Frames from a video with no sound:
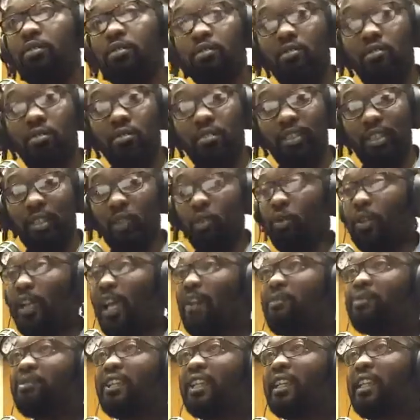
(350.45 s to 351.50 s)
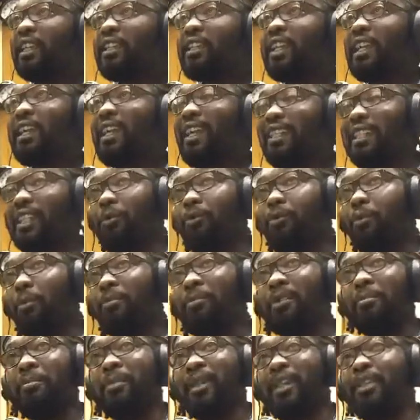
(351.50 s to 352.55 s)
You don't have to get a letter from the
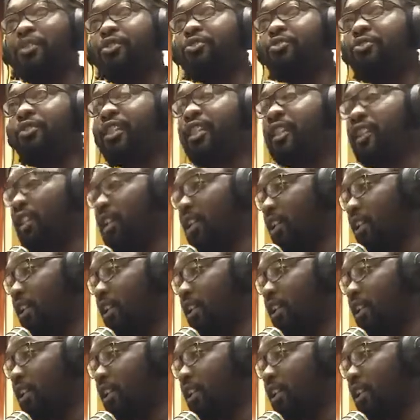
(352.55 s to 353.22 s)
Ministry